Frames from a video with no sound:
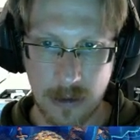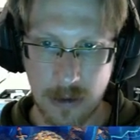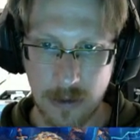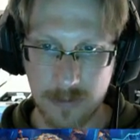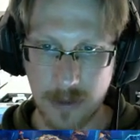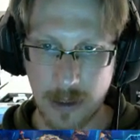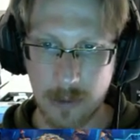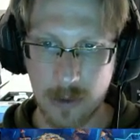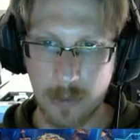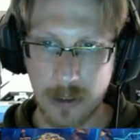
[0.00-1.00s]
a
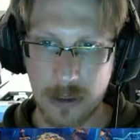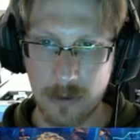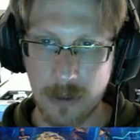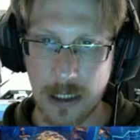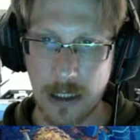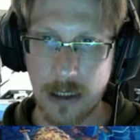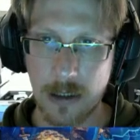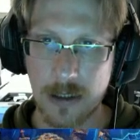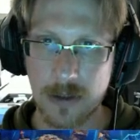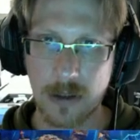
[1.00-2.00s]
Flame Spitter right
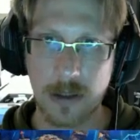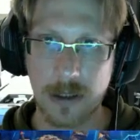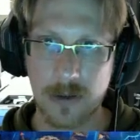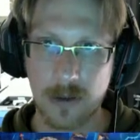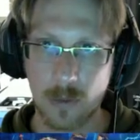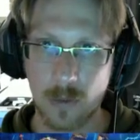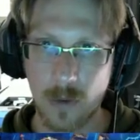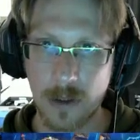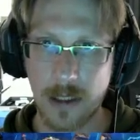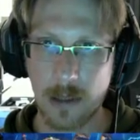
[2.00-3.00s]
here. That's going to let us do
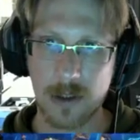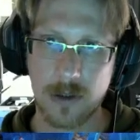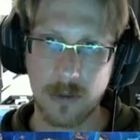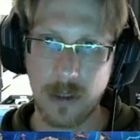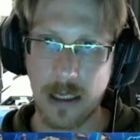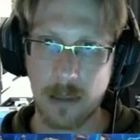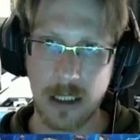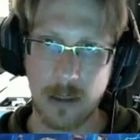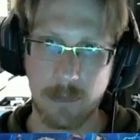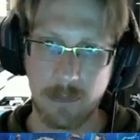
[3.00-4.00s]
1 damage to an
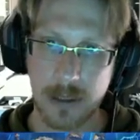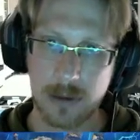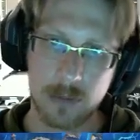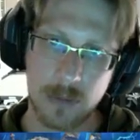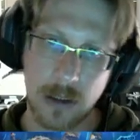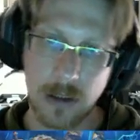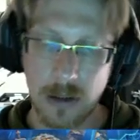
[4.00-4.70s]
enemy. Boom.